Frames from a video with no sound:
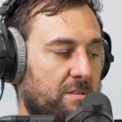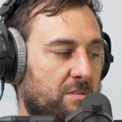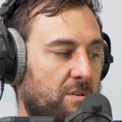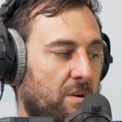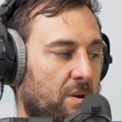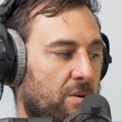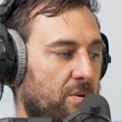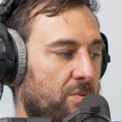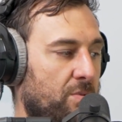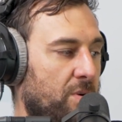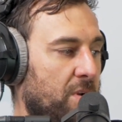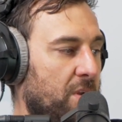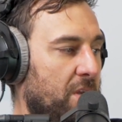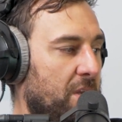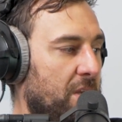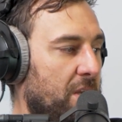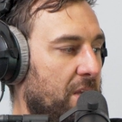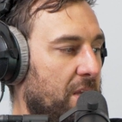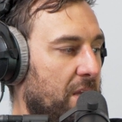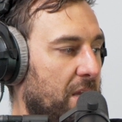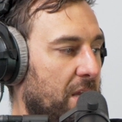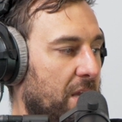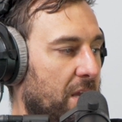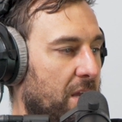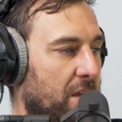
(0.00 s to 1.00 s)
So,
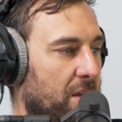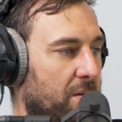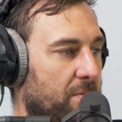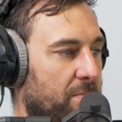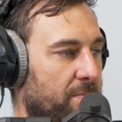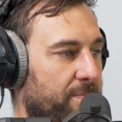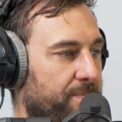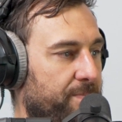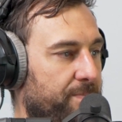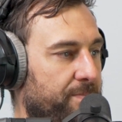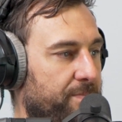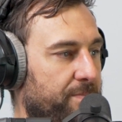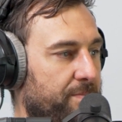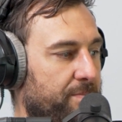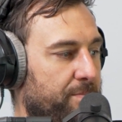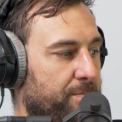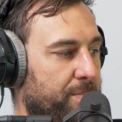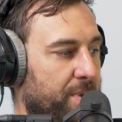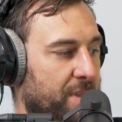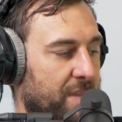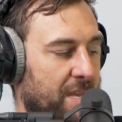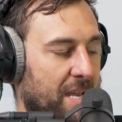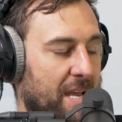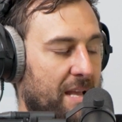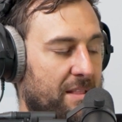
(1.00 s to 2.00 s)

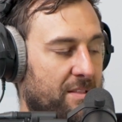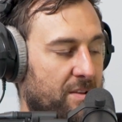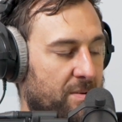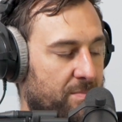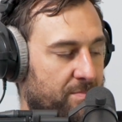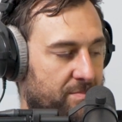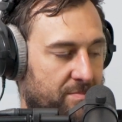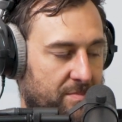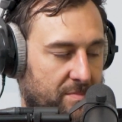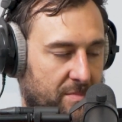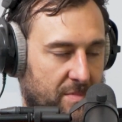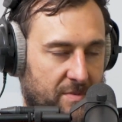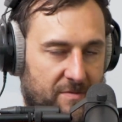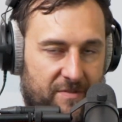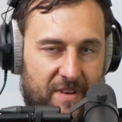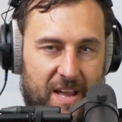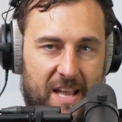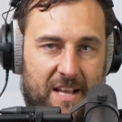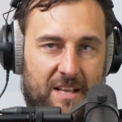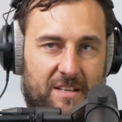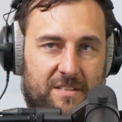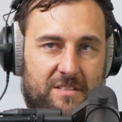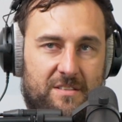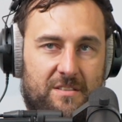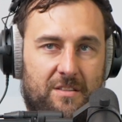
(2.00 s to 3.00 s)
but yeah, the
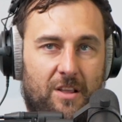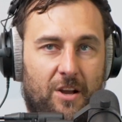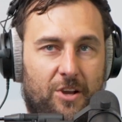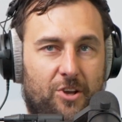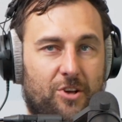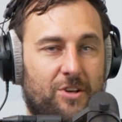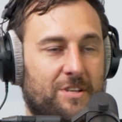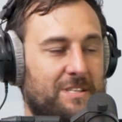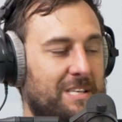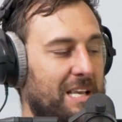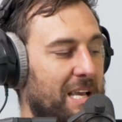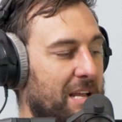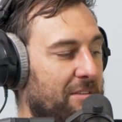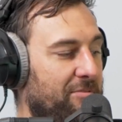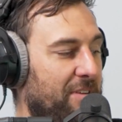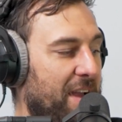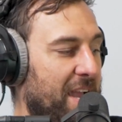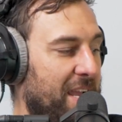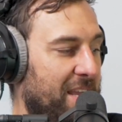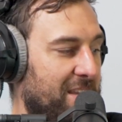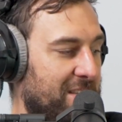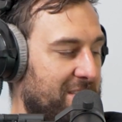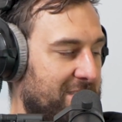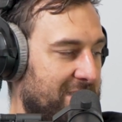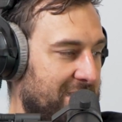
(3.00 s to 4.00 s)
Vegas, like you said,
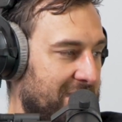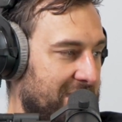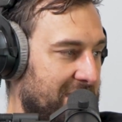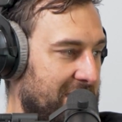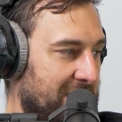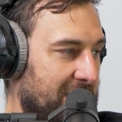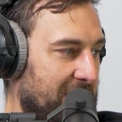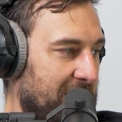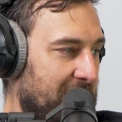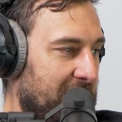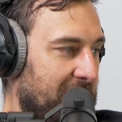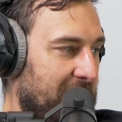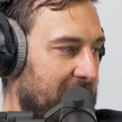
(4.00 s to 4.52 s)
Vegas is